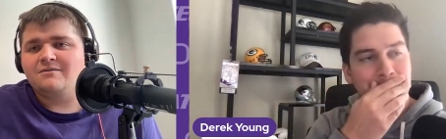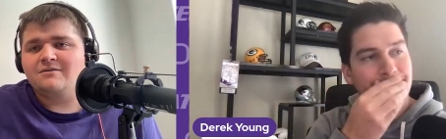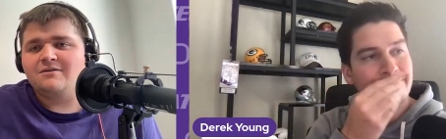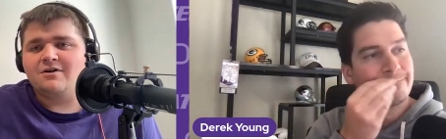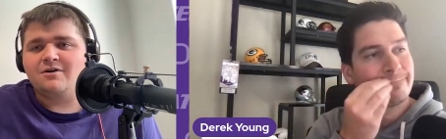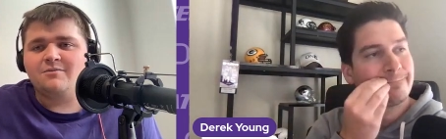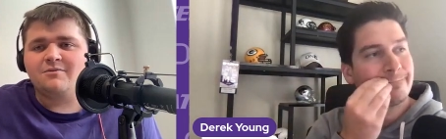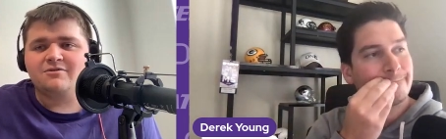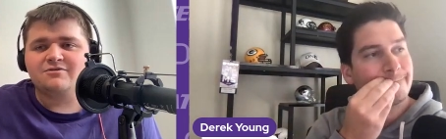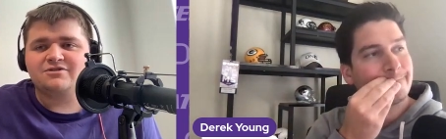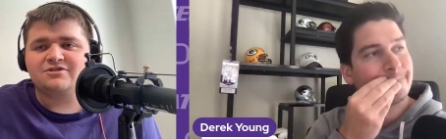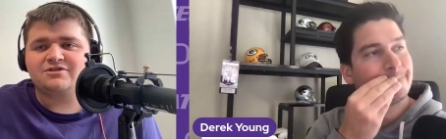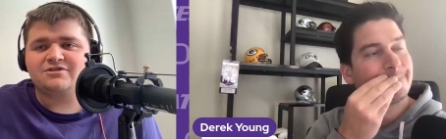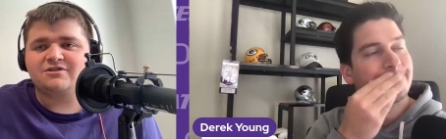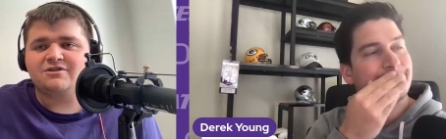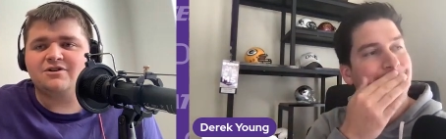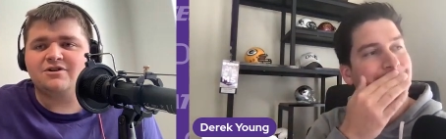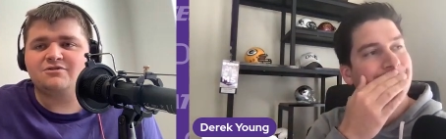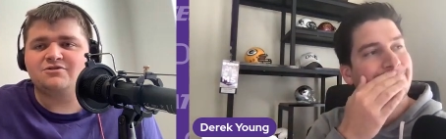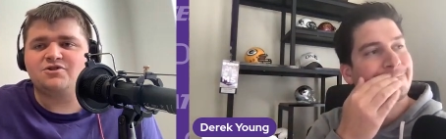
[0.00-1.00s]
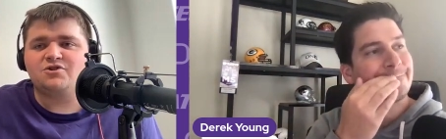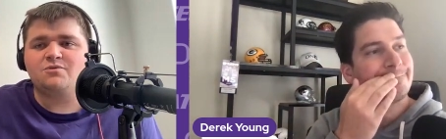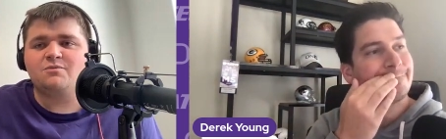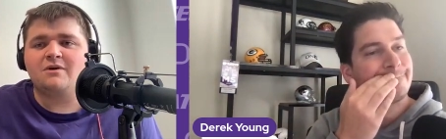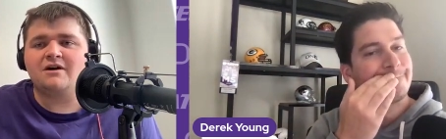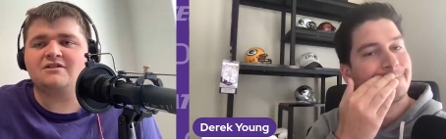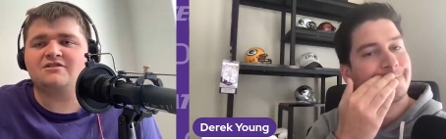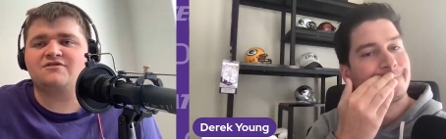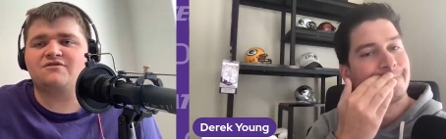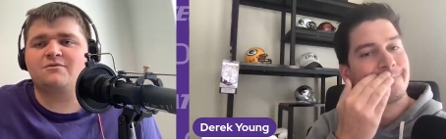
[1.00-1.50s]
Speaker 1: almost you know two
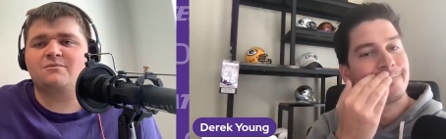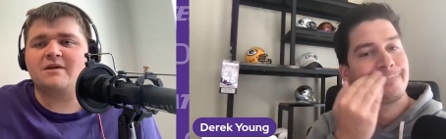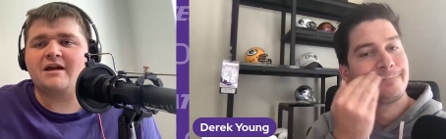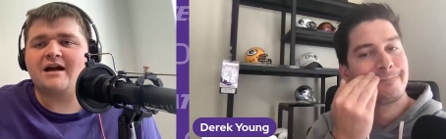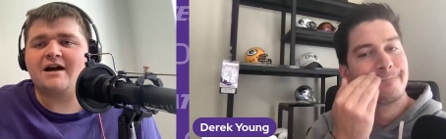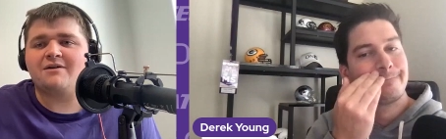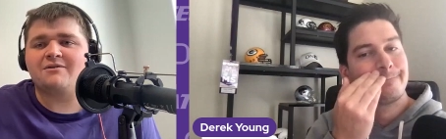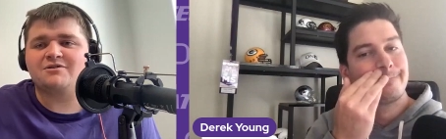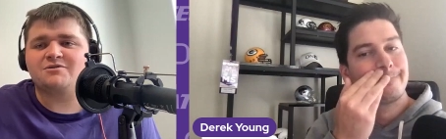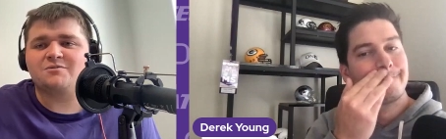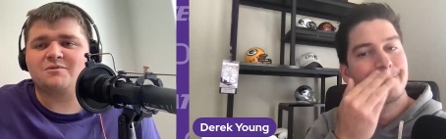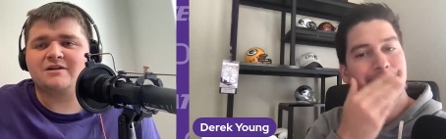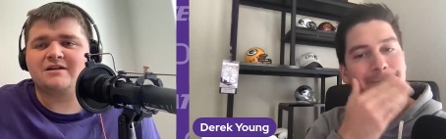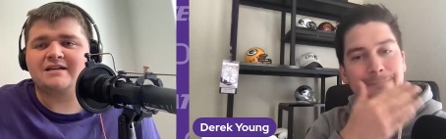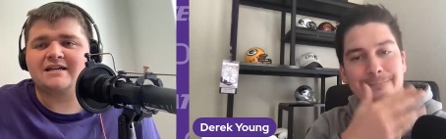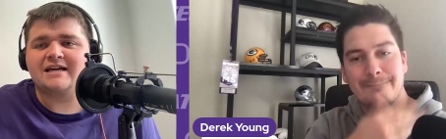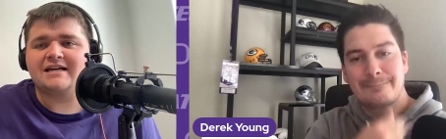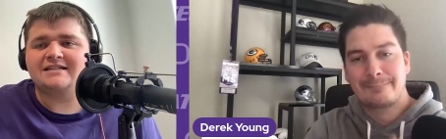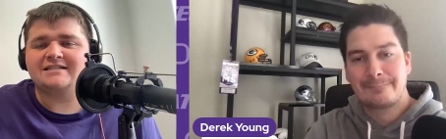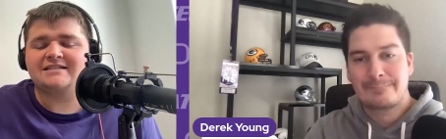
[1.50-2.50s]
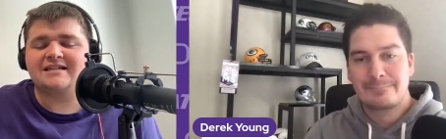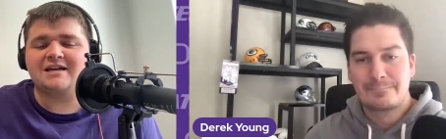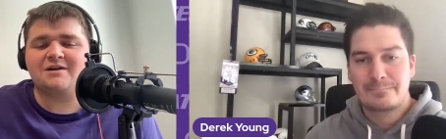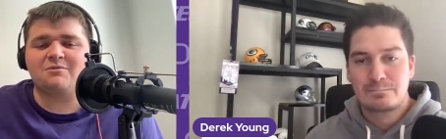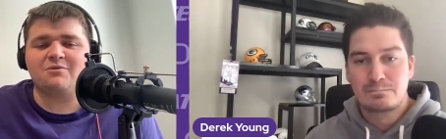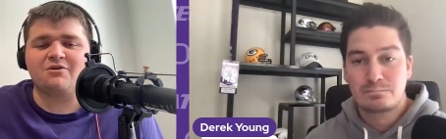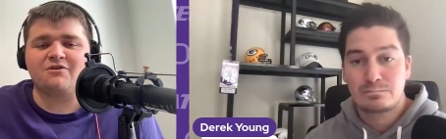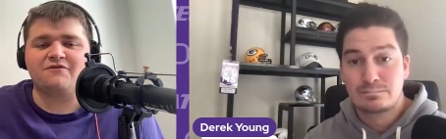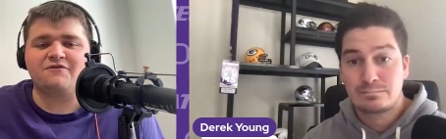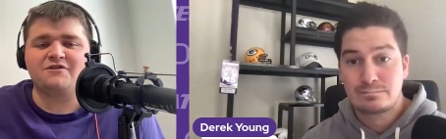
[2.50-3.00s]
months from now is when K State
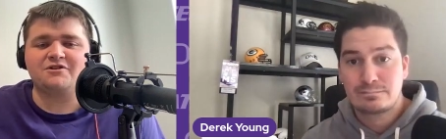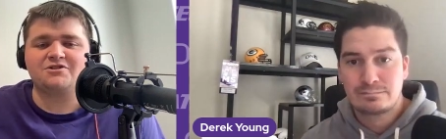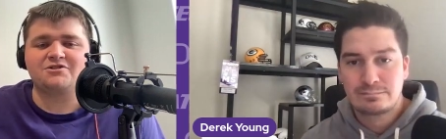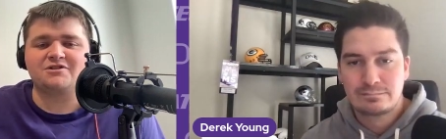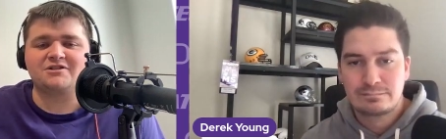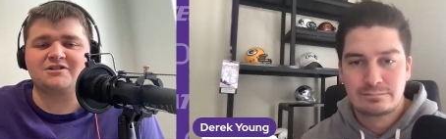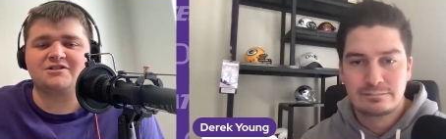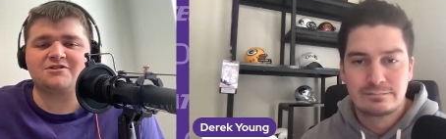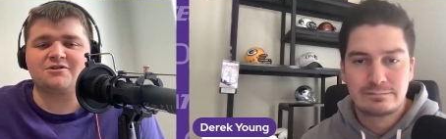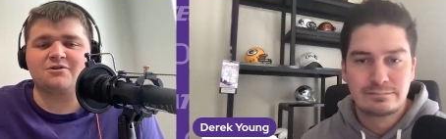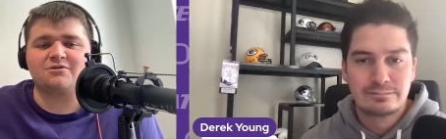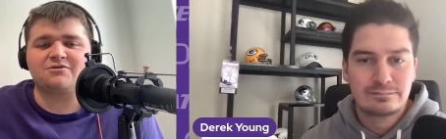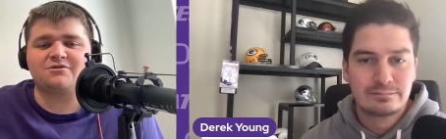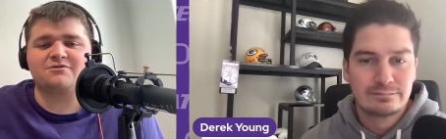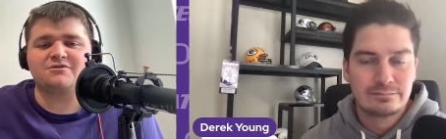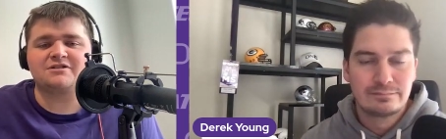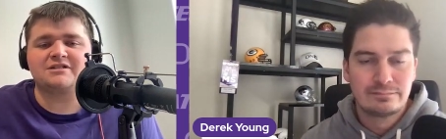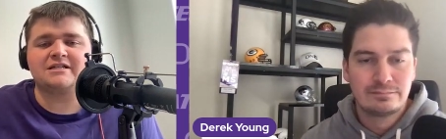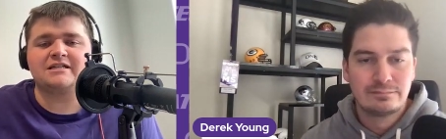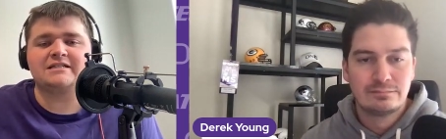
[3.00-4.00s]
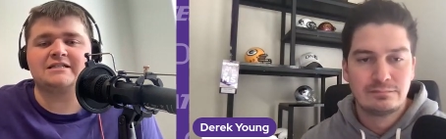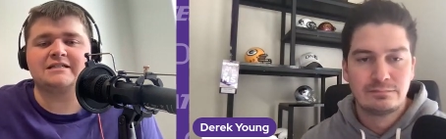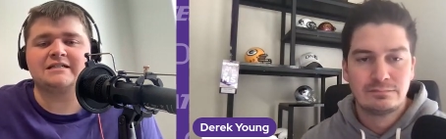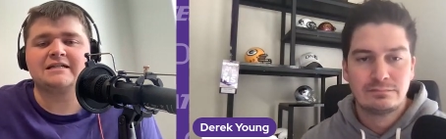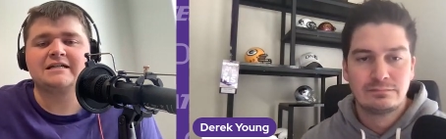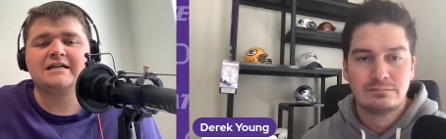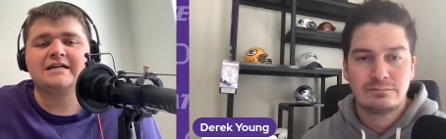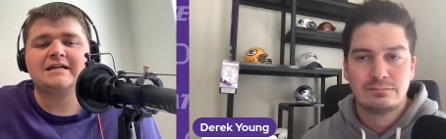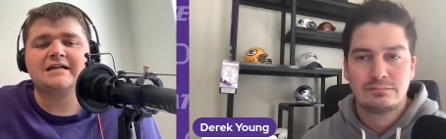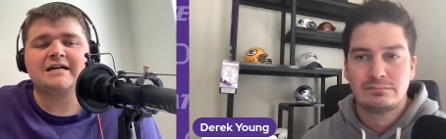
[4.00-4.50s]
will officially start their season
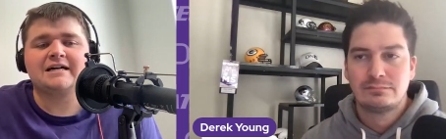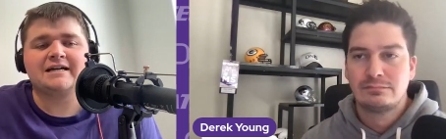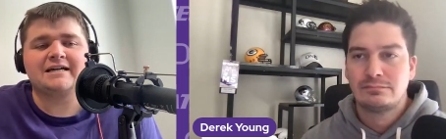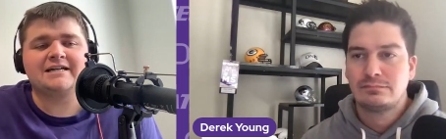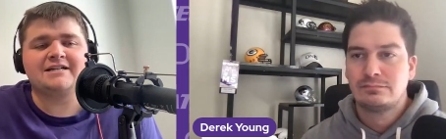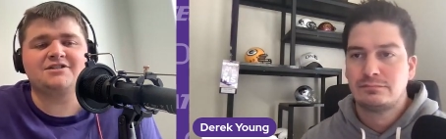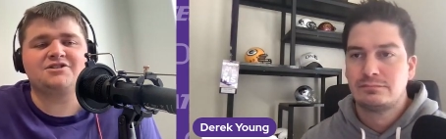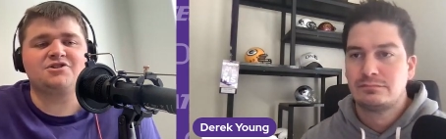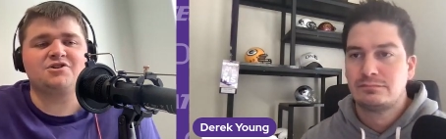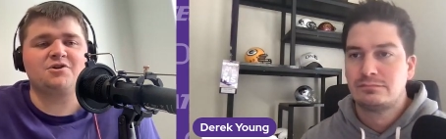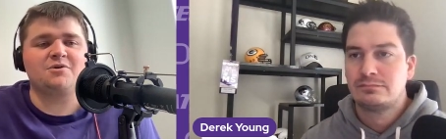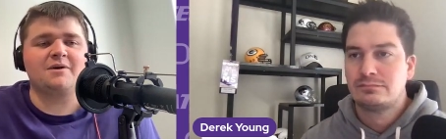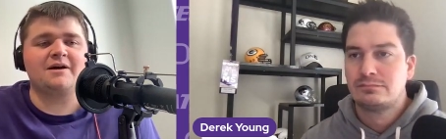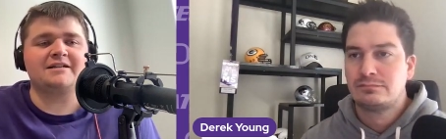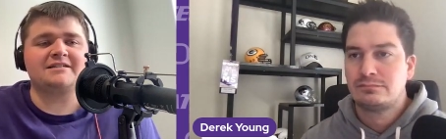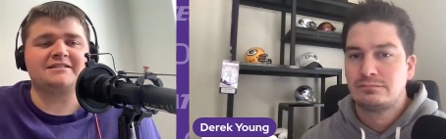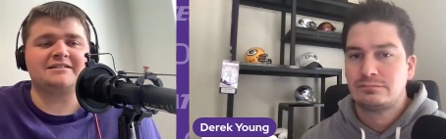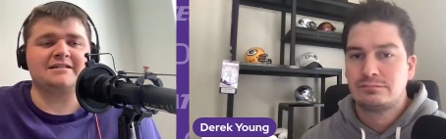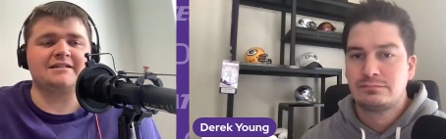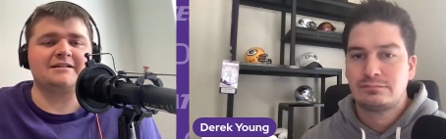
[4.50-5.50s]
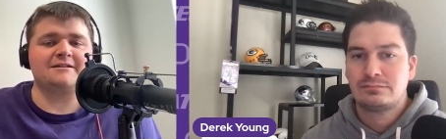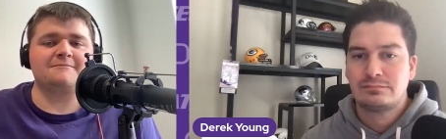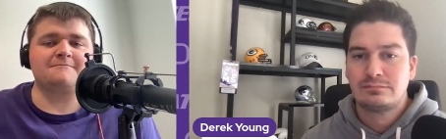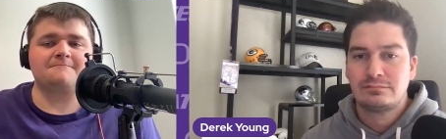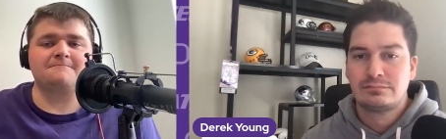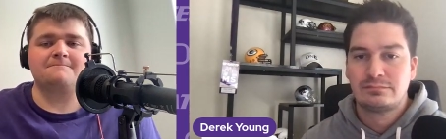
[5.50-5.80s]
against USC.